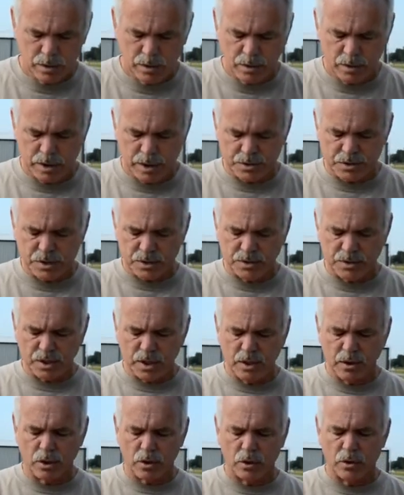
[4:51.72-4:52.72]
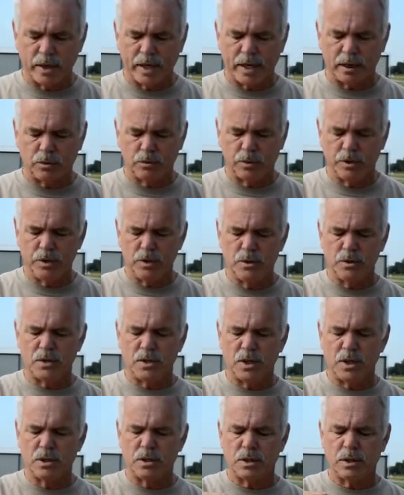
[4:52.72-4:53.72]
This is incorrect. When you
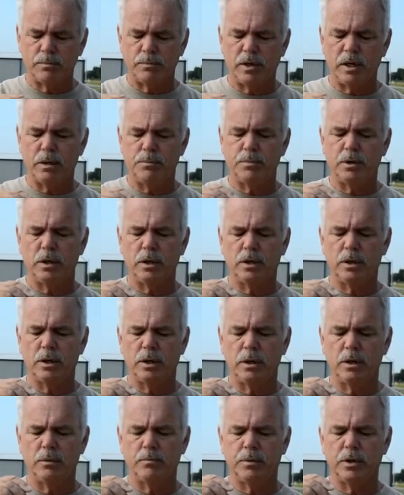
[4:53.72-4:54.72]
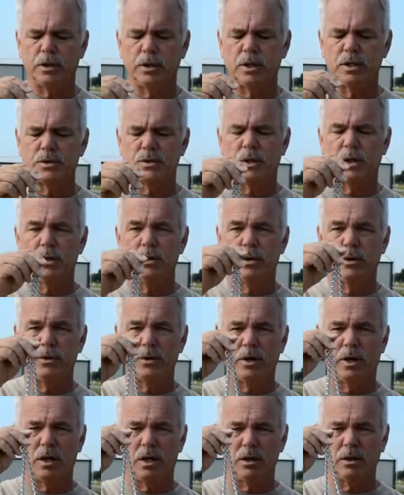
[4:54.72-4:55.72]
see somebody put this on their
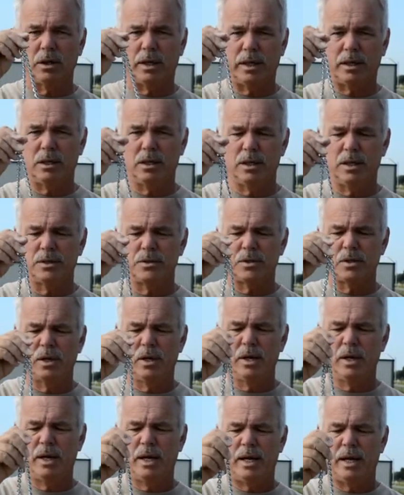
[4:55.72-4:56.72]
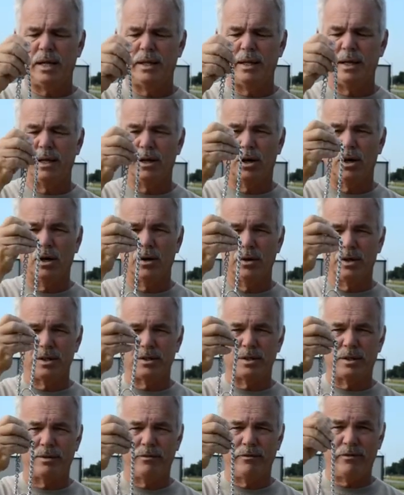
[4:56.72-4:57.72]
dog like this, and they call this
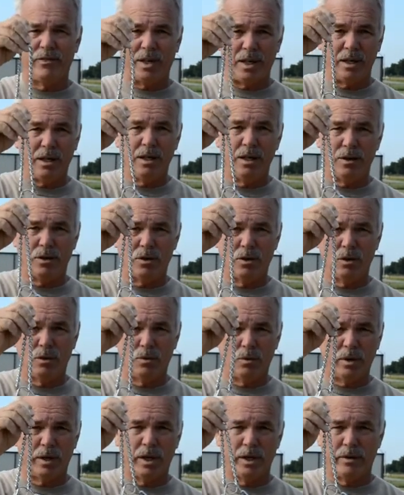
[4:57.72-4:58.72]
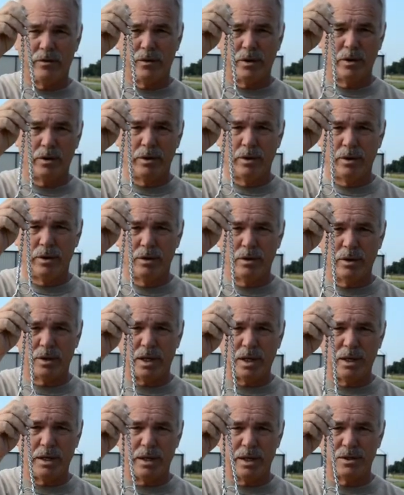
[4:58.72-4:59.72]
a V or whatever,
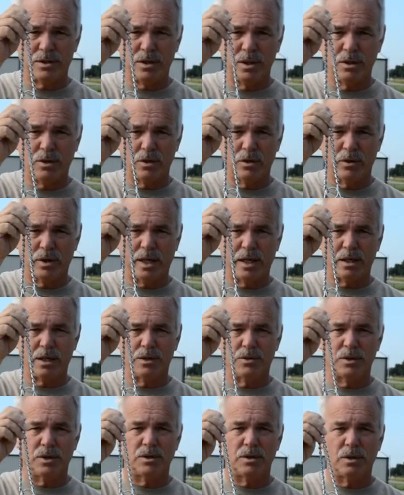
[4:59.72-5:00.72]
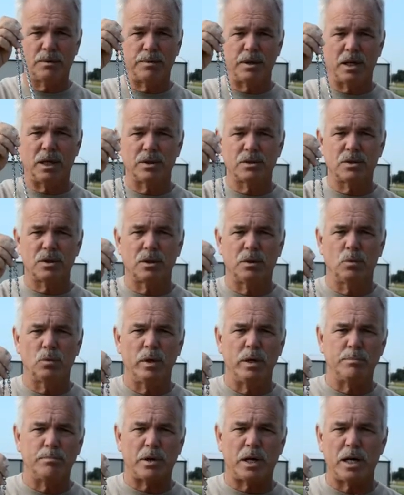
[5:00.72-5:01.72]
Okay, that's incorrect because it's up against the
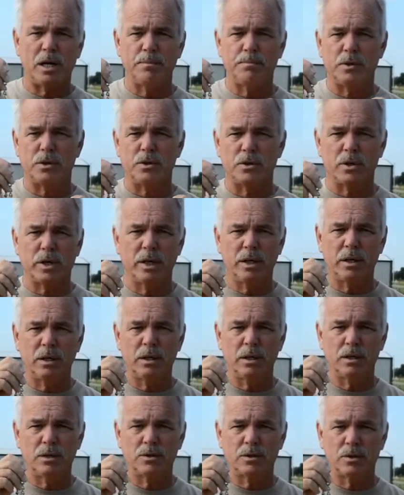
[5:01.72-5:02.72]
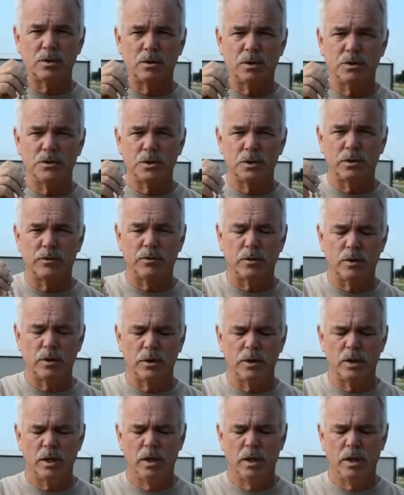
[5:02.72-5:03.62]
windpipe and trachea and so on and so forth.